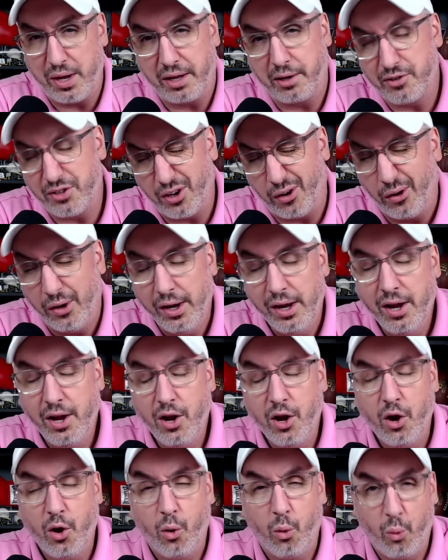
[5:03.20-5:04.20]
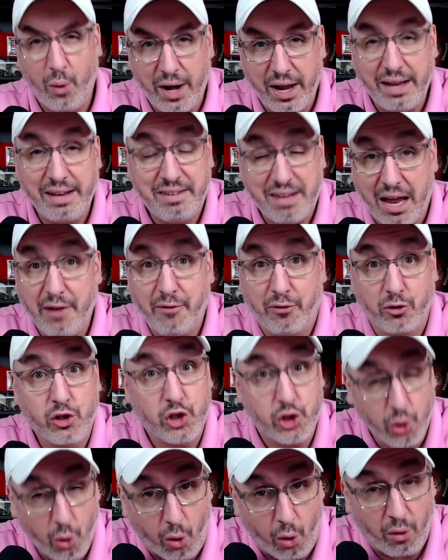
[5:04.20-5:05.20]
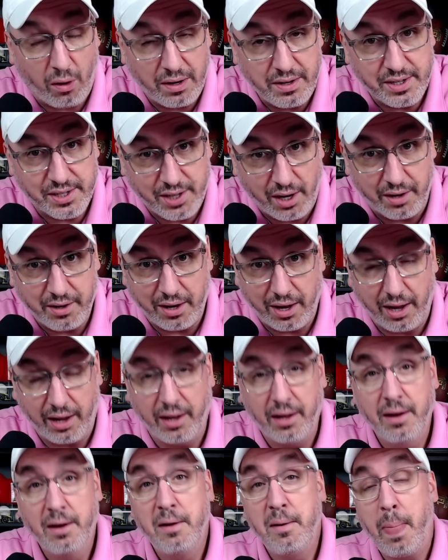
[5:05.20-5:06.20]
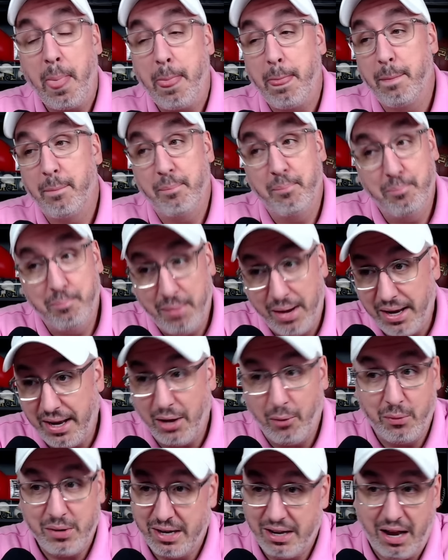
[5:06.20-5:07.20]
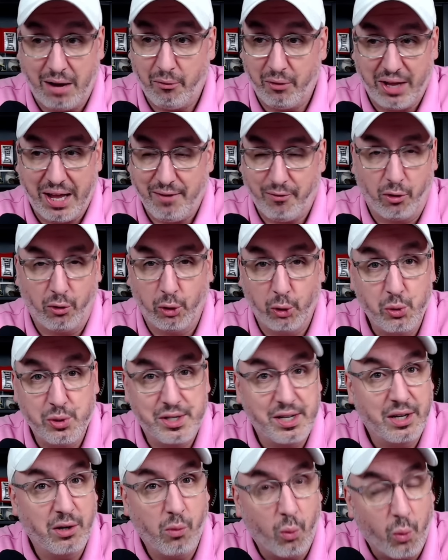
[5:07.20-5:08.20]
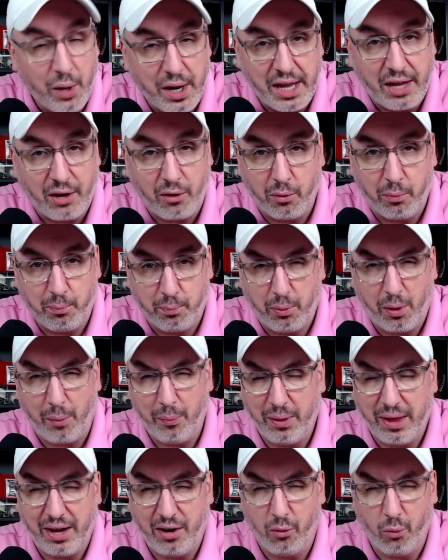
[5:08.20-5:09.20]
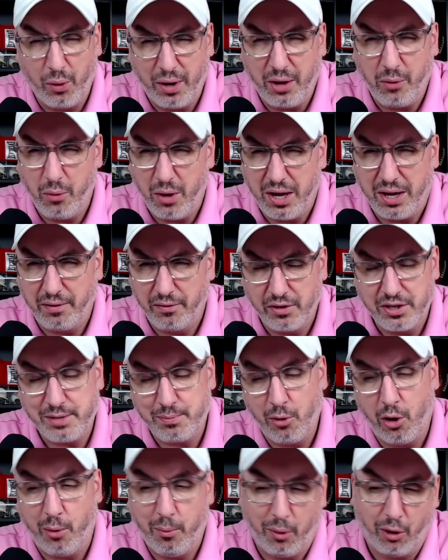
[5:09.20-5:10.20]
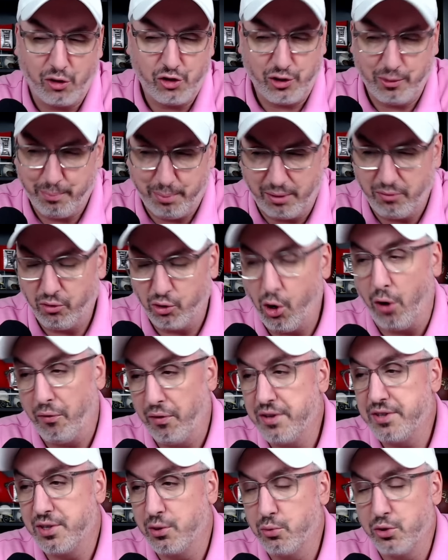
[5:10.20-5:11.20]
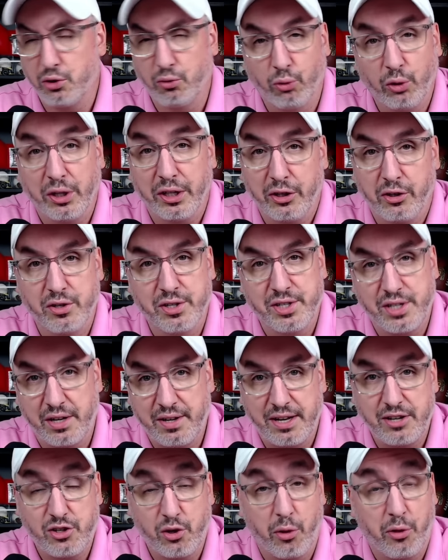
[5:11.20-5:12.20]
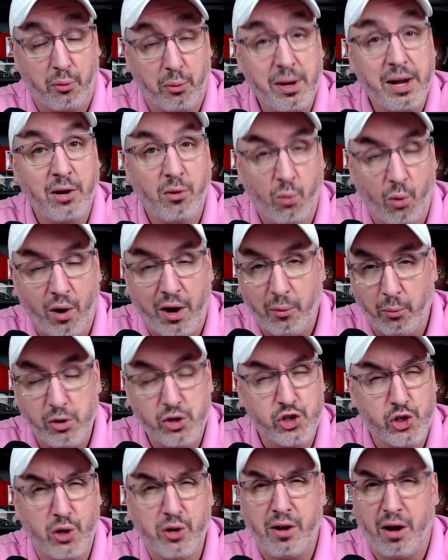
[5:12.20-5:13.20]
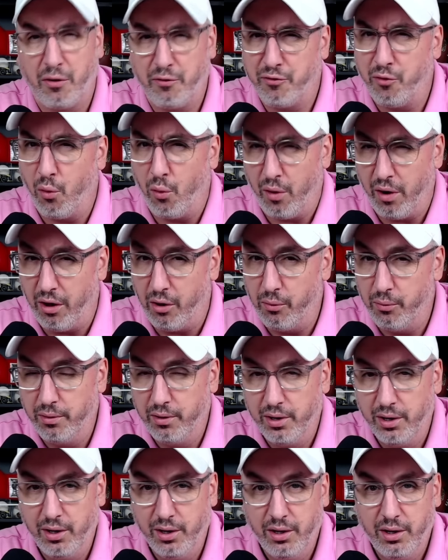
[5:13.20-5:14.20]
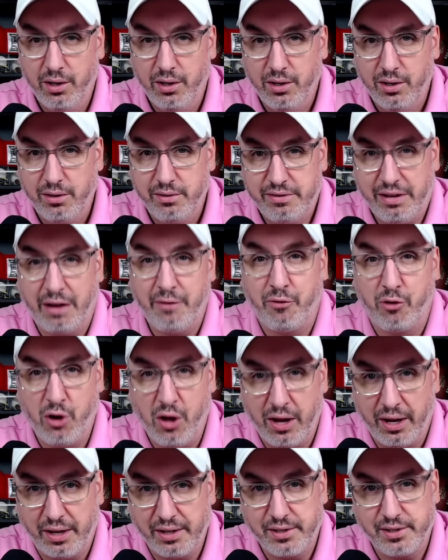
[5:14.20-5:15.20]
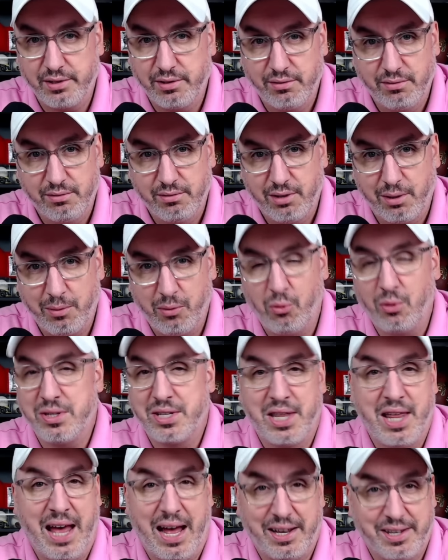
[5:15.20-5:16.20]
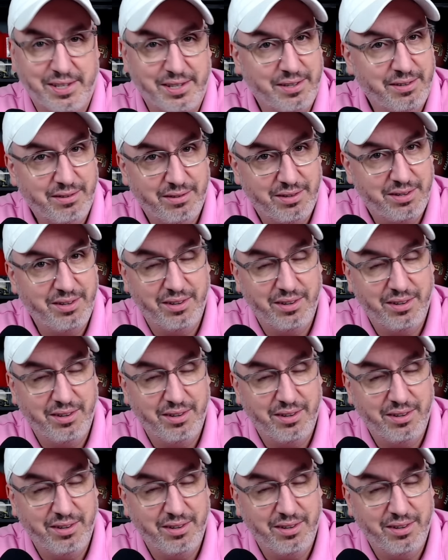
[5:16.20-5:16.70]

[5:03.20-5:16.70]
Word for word: week. So winning day for sure on Sunday, meaning we did not really have a losing week. Probably had a winning week of a small margin. But regardless, it was a really good Sunday. So three and one. We should have gone four and oh. Denver Nuggets. I mean, what's that?